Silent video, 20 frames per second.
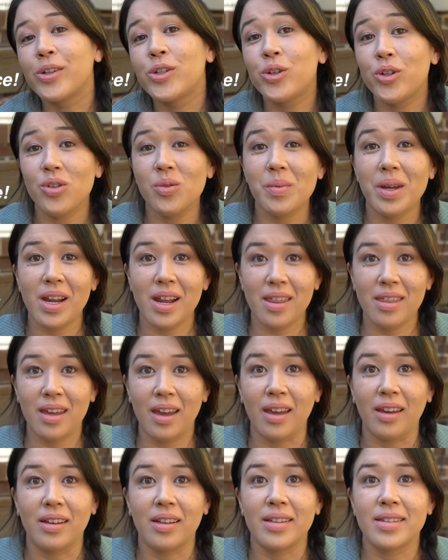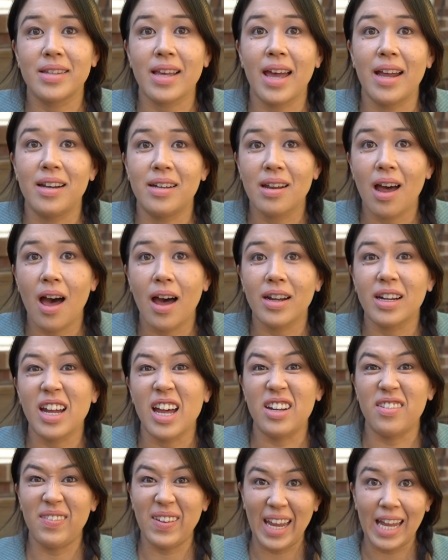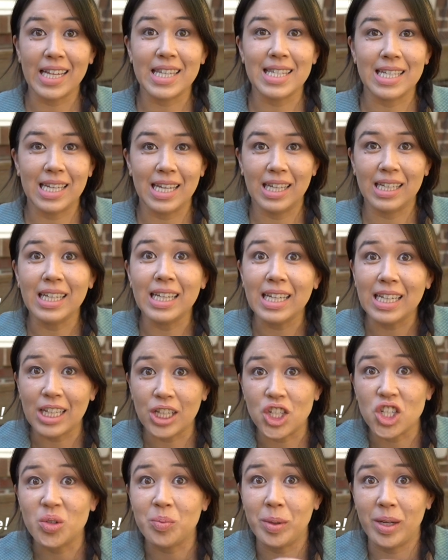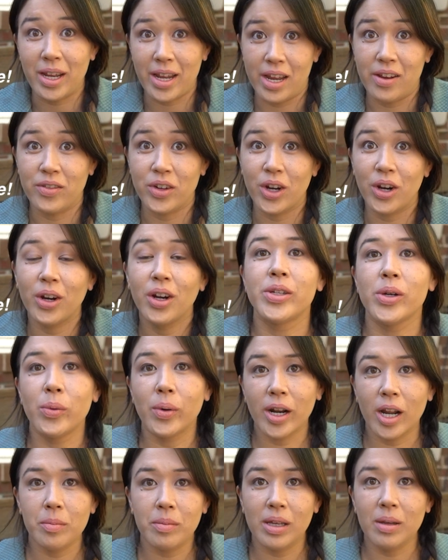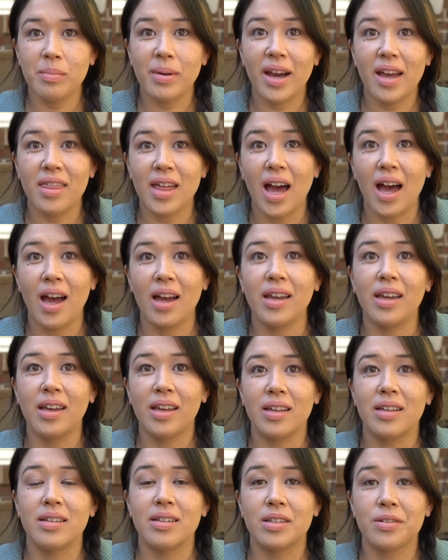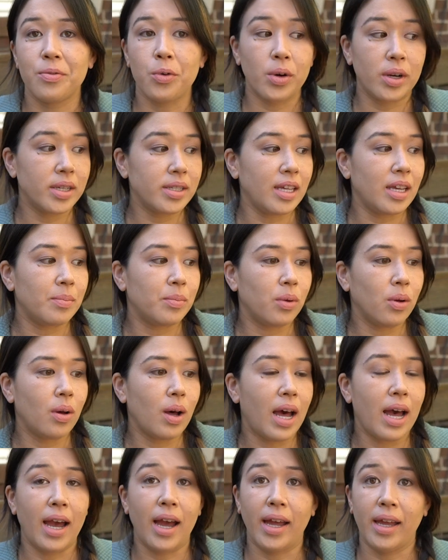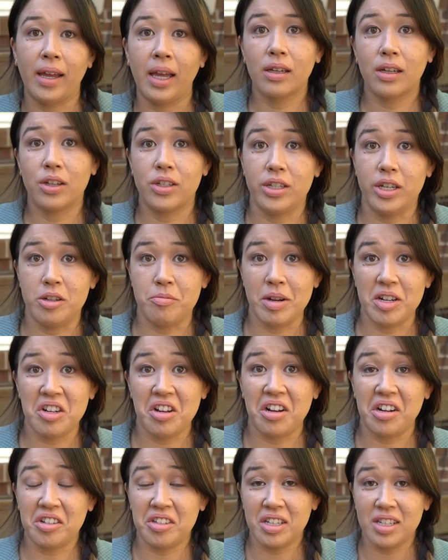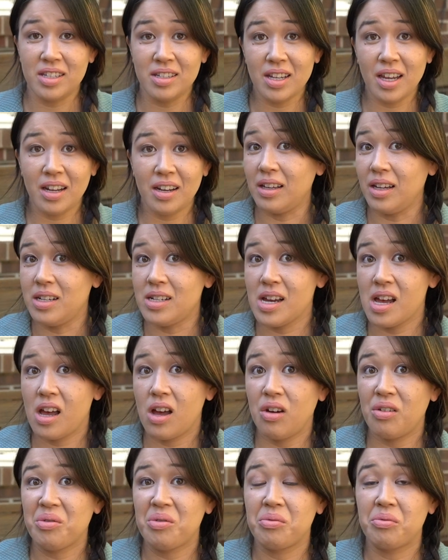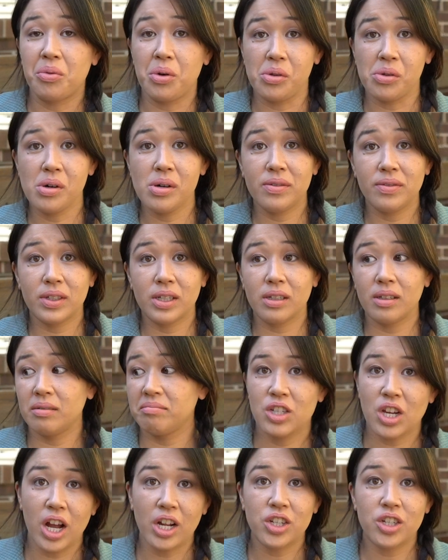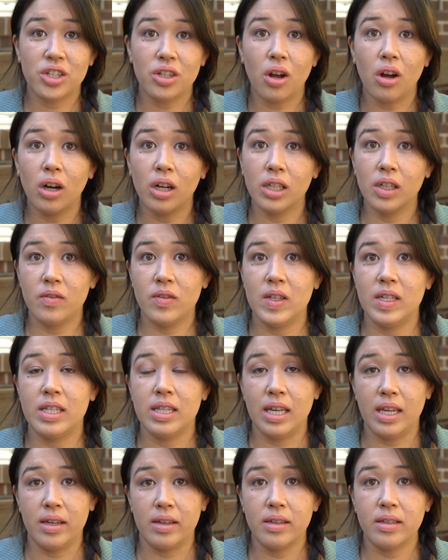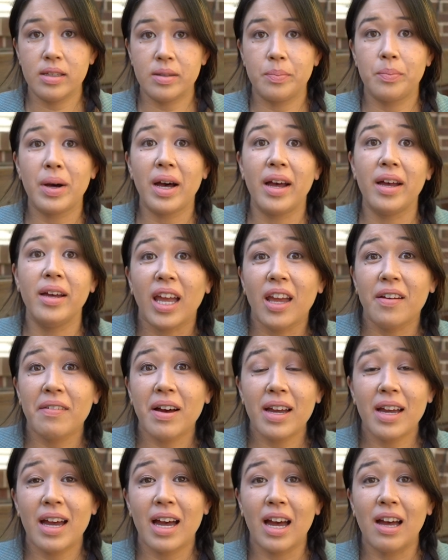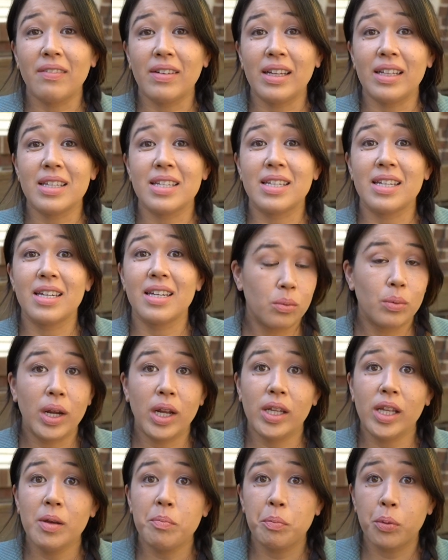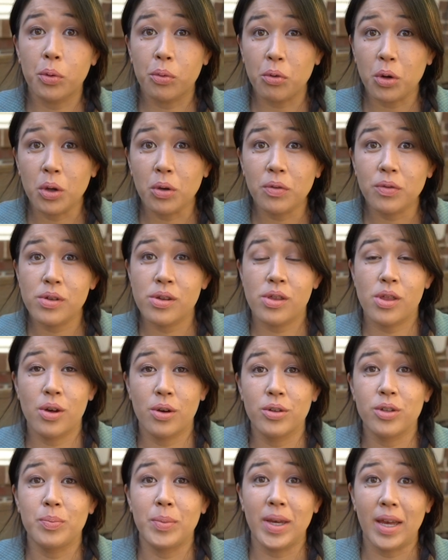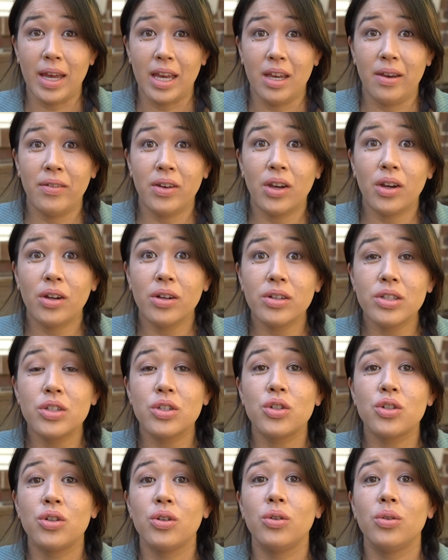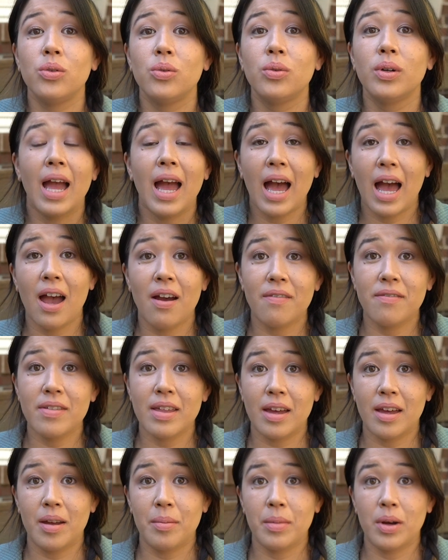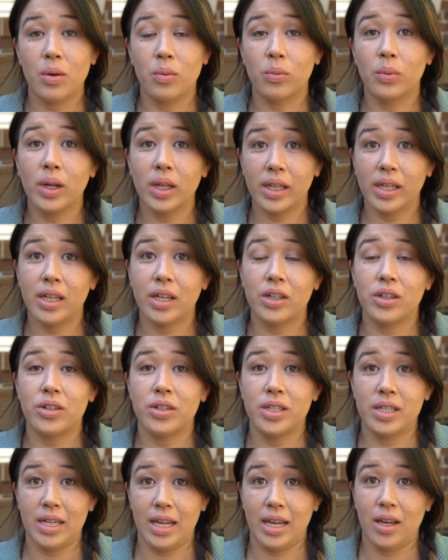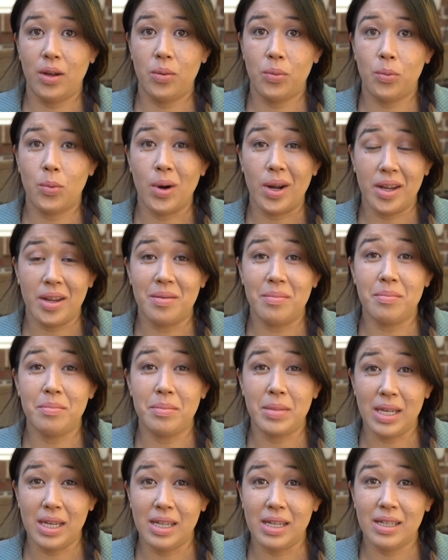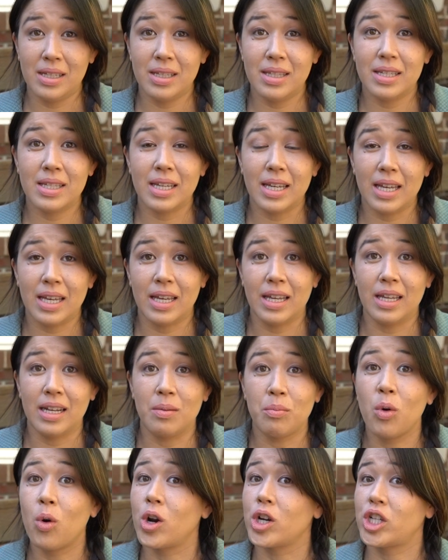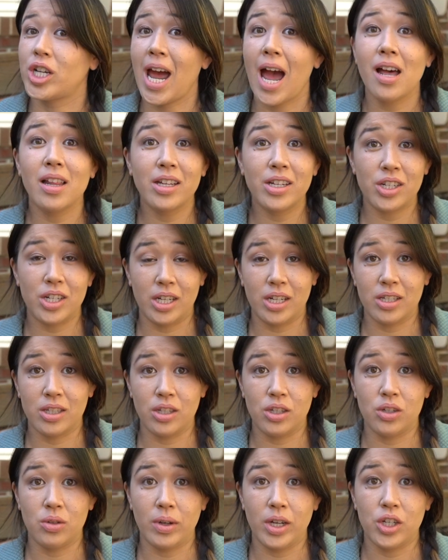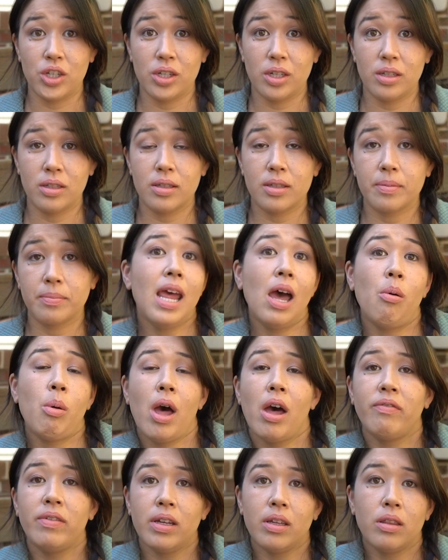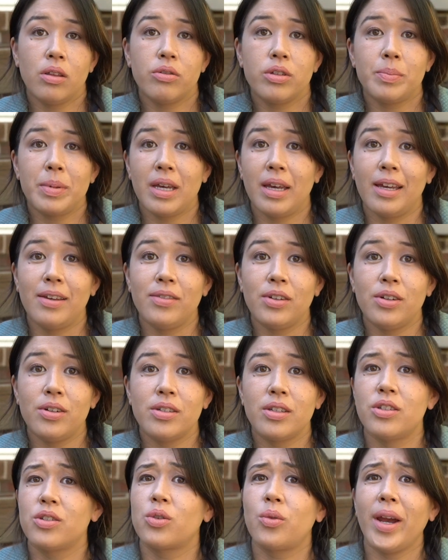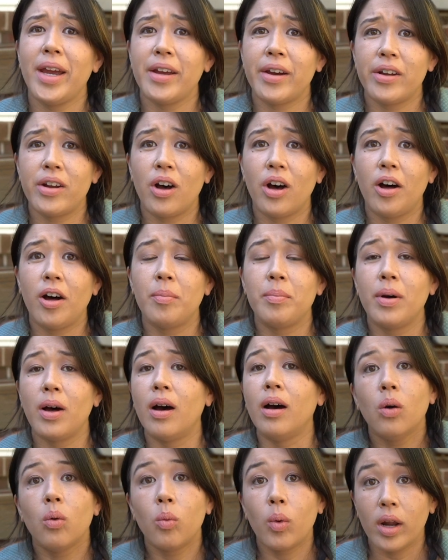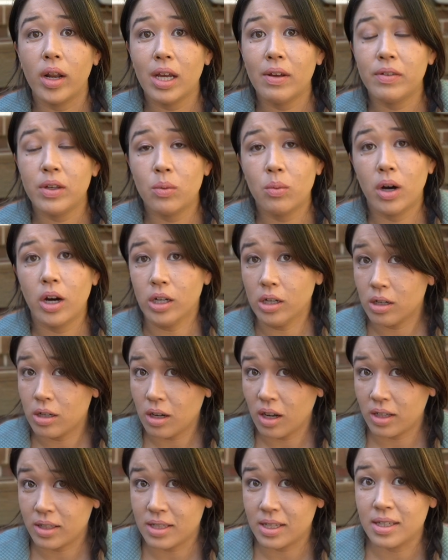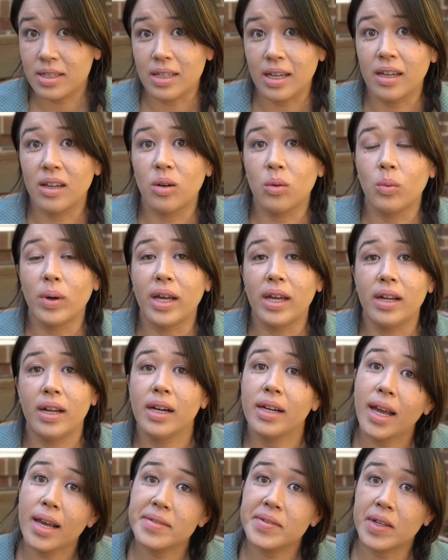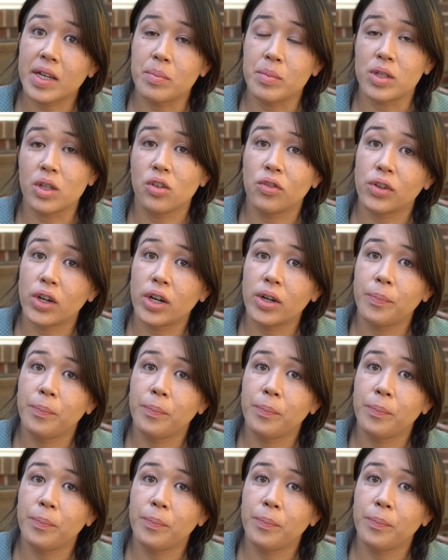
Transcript: too many things and not advancing each behavior. So what I mean by that is, for example, I could teach my dog to sit, lay down, roll over, touch, all of these things, but if I haven't really proofed those behaviors to have them really understand what it means in more challenging situations. Now, having those behaviors is great and all, but what if you want your dog to sit when a guest comes over?